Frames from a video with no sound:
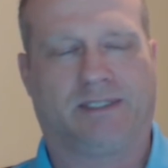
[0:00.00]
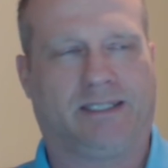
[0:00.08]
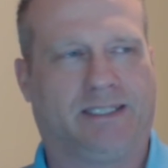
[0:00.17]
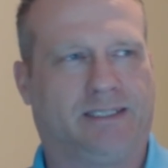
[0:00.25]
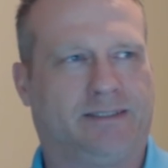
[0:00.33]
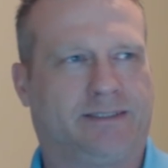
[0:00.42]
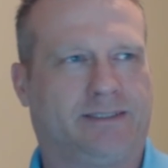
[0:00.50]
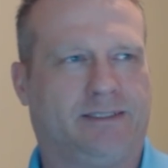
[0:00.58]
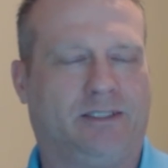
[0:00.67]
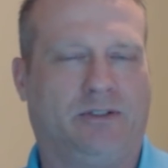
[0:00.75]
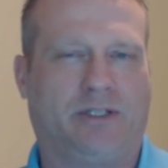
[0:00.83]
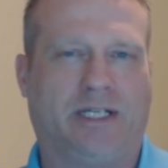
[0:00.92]
and
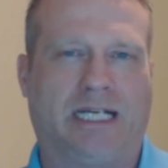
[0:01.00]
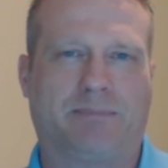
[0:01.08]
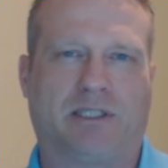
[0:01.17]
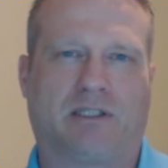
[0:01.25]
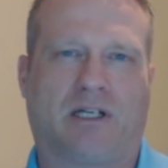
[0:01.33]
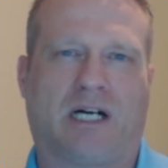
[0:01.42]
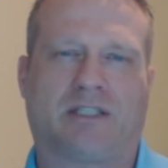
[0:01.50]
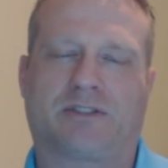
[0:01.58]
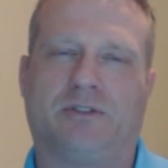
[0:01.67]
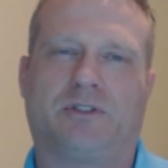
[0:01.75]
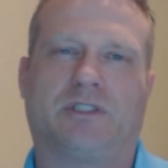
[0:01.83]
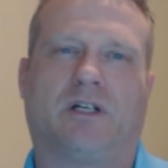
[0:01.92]
you can end up in
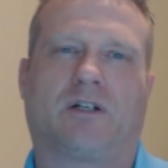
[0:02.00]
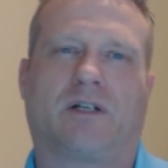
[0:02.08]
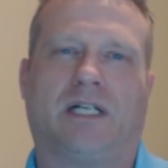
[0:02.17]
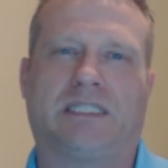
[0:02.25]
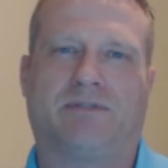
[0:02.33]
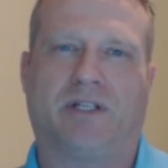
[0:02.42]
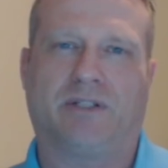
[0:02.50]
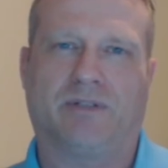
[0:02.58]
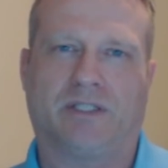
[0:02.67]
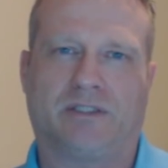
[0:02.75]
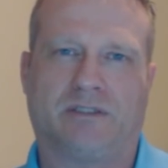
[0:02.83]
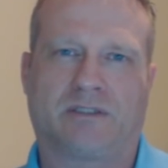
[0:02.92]
lawsuits and all kinds of other
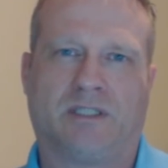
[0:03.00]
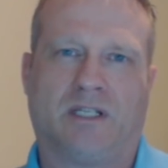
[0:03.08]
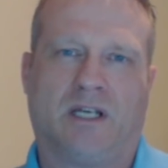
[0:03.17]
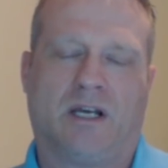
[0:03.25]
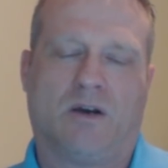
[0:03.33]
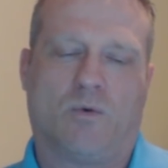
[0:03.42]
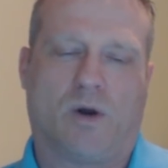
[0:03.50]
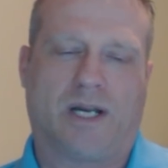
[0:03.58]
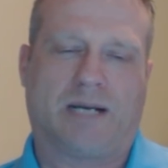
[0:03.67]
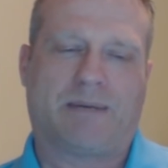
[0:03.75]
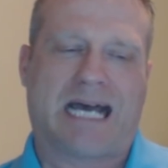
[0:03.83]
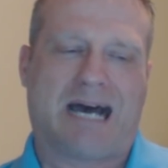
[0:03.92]
issues. What
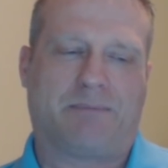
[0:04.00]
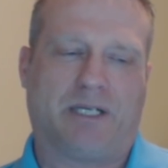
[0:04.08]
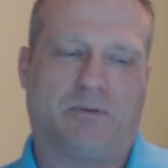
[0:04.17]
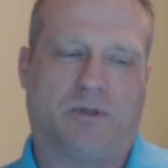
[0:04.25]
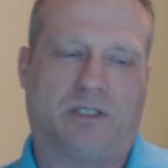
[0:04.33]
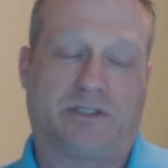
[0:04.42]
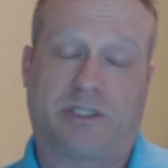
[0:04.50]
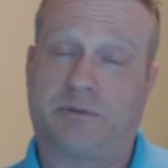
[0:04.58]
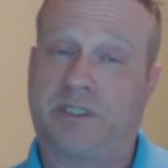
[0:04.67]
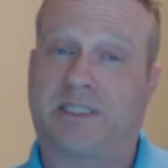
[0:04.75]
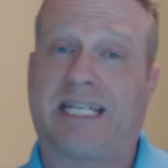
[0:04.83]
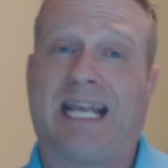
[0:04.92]
ended up happening was this
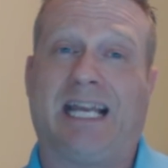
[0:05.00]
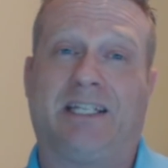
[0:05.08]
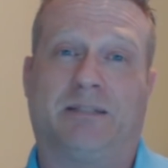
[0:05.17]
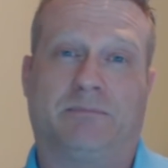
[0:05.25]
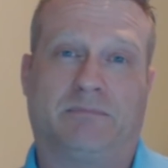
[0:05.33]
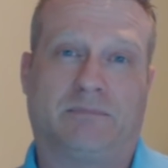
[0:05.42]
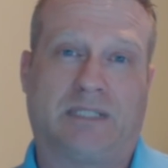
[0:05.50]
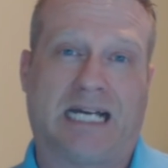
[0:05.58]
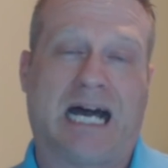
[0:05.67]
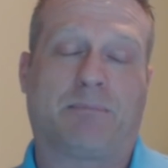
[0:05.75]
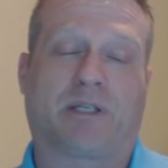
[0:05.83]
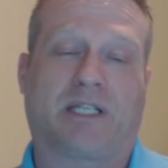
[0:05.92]
was a tandem
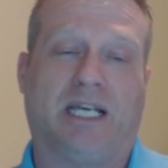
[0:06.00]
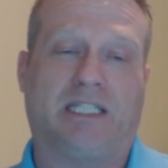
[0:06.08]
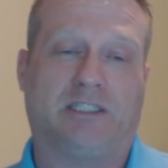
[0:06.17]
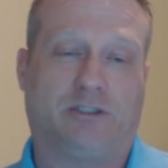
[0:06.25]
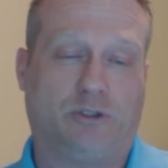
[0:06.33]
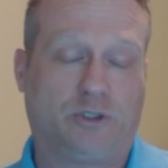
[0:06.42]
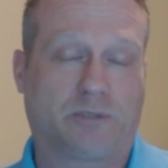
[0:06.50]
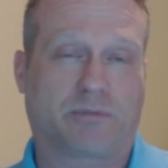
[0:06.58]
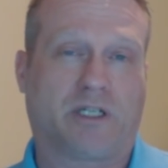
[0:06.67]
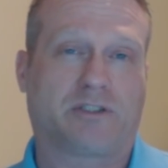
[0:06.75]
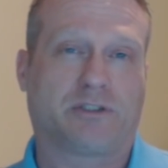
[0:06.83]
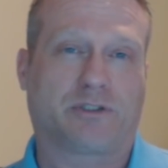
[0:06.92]
application, 2
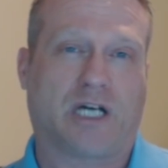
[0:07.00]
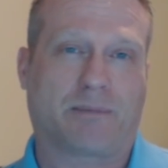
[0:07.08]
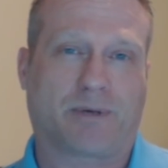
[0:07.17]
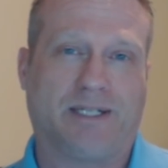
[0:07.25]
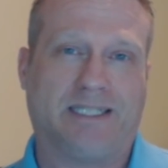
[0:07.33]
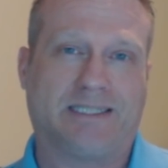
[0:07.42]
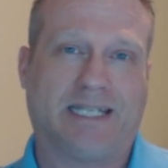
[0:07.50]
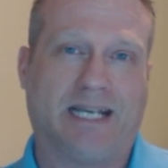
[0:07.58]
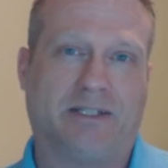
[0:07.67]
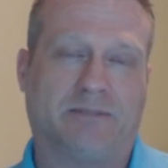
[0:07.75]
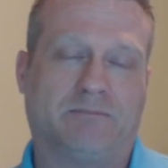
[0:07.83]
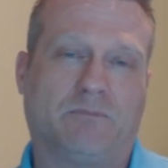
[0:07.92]
compressors operating in
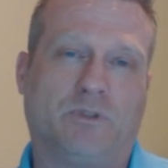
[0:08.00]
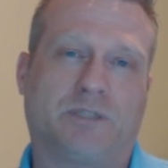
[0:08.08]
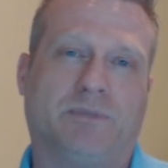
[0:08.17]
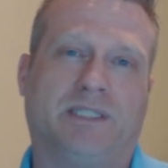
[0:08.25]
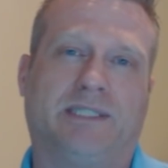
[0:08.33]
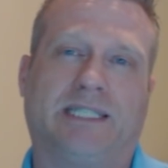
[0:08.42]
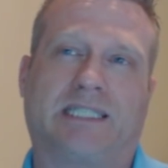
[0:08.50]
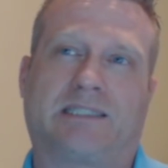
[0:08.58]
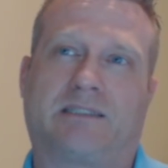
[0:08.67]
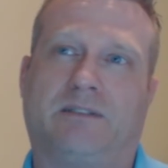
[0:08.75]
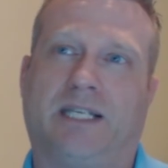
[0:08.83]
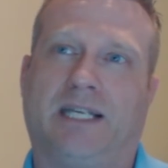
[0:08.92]
tandem, which means
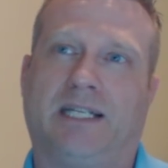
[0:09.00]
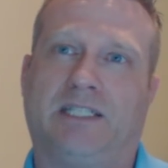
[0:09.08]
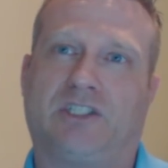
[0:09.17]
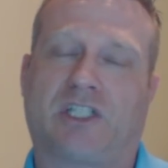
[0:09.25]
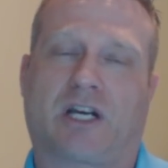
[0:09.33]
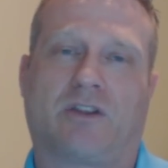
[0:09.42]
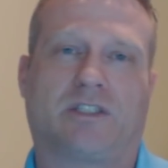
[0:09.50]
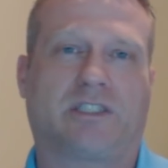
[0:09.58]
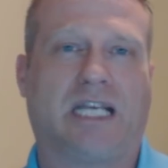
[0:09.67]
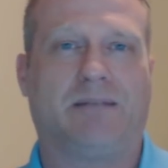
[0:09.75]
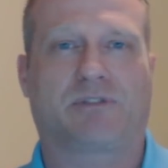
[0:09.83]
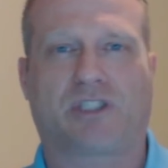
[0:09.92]
they share the
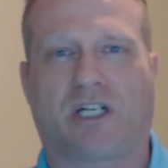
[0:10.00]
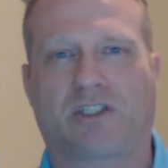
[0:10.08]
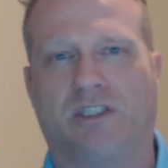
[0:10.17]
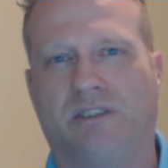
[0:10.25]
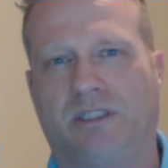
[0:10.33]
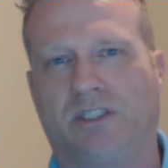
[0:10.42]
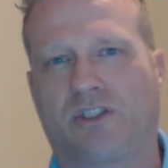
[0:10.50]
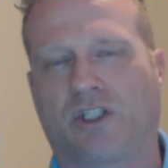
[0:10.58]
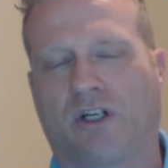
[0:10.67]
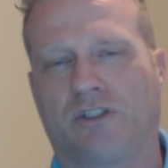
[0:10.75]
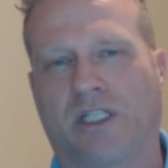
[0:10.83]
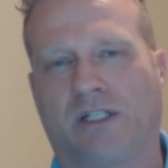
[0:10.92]
same suction and
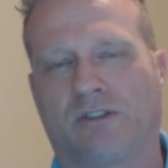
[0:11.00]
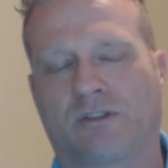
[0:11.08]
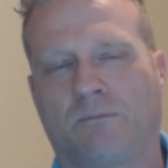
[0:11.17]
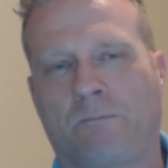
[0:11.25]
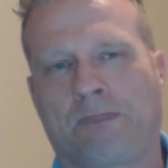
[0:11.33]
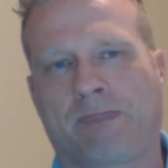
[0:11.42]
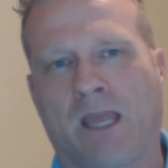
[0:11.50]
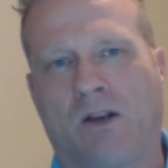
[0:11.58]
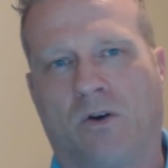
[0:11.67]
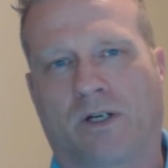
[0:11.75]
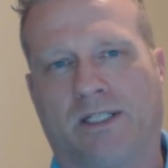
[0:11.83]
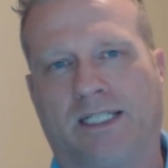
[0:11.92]
discharge headers
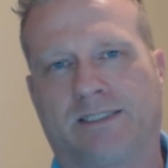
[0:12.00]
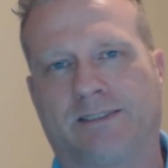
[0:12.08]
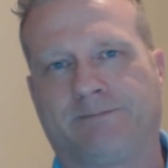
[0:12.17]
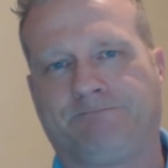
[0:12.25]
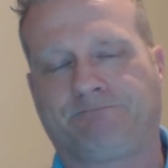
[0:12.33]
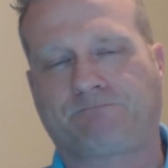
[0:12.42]
or connections.